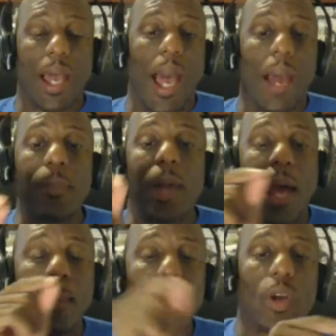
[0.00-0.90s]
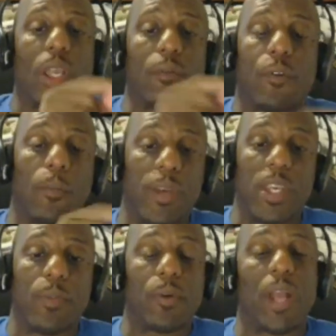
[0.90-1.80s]
I'm looking for
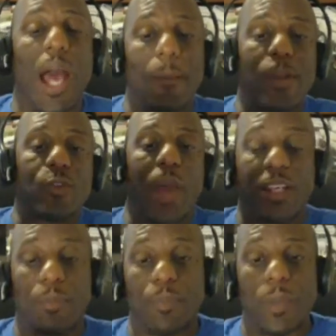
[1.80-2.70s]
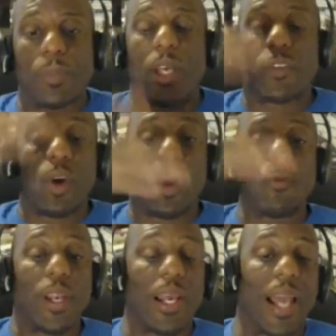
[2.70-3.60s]
people and I'm attracting people that's
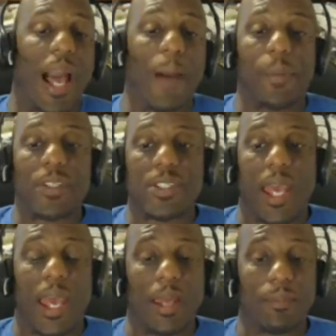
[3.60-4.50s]
already accomplished that.